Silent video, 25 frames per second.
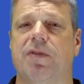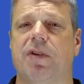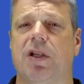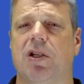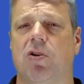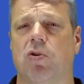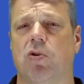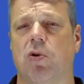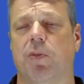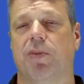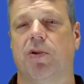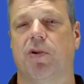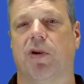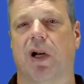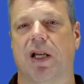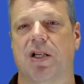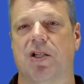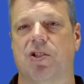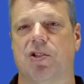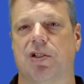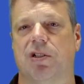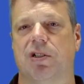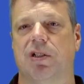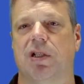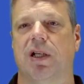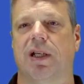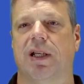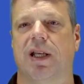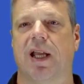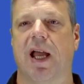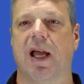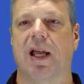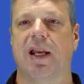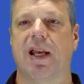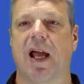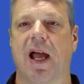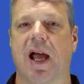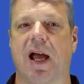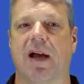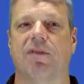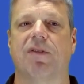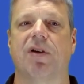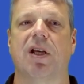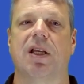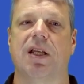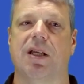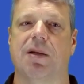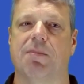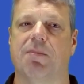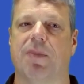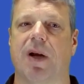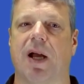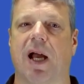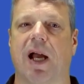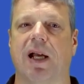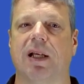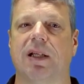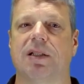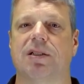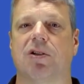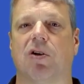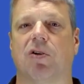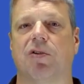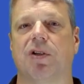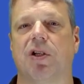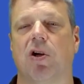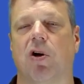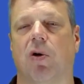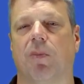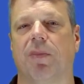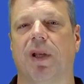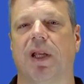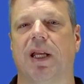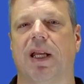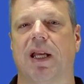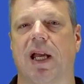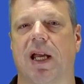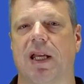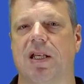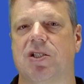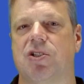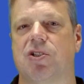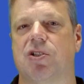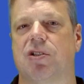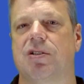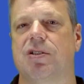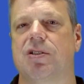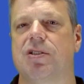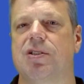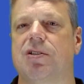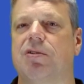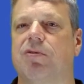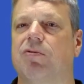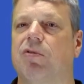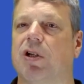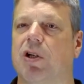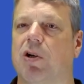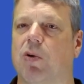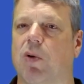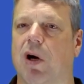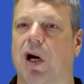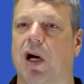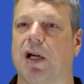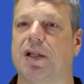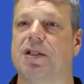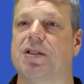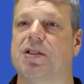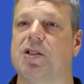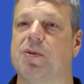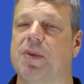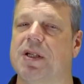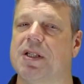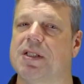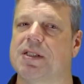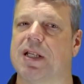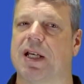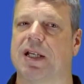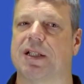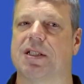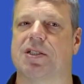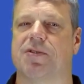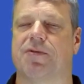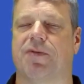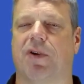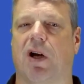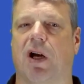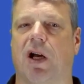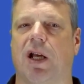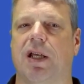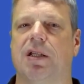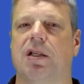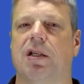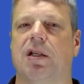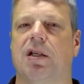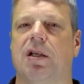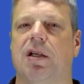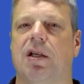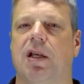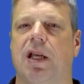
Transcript: of incorporation can have an impact on the obligations required to be satisfied